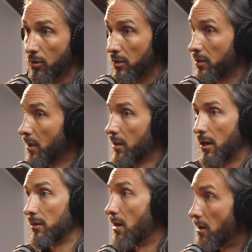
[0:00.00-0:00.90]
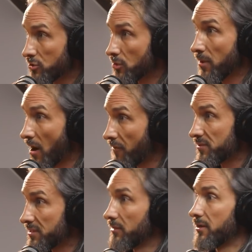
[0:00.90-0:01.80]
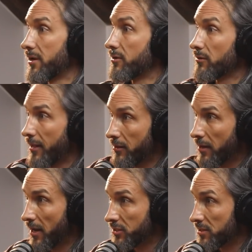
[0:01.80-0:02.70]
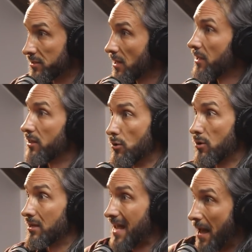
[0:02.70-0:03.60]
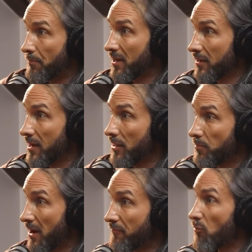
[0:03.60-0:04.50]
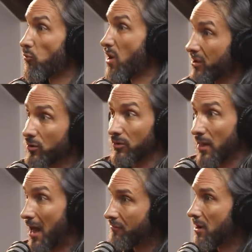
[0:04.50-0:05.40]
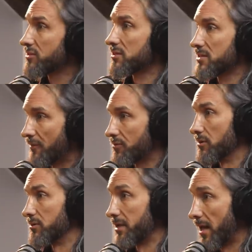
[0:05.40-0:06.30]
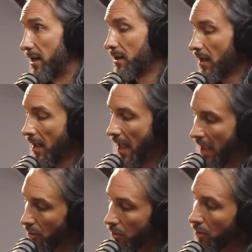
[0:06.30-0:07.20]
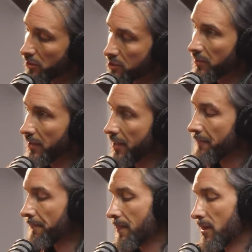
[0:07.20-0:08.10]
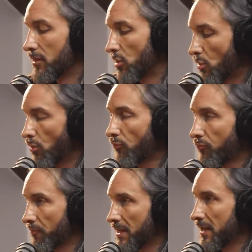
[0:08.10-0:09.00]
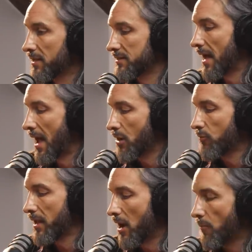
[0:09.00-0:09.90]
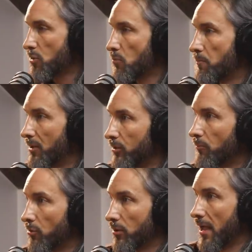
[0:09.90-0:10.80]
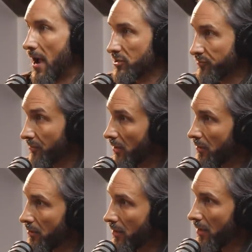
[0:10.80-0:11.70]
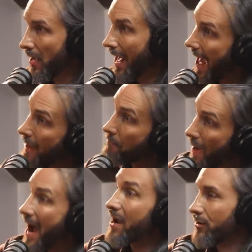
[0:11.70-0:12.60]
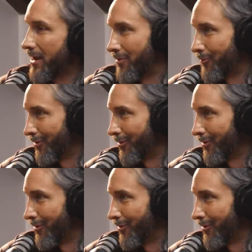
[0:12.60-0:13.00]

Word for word: to go to a long-term care facility in your later ages, that you could tap into the death benefit while you're alive, not just after you're dead. And ultimately, the goal for me is, how do we help you build more cash flow and buy your net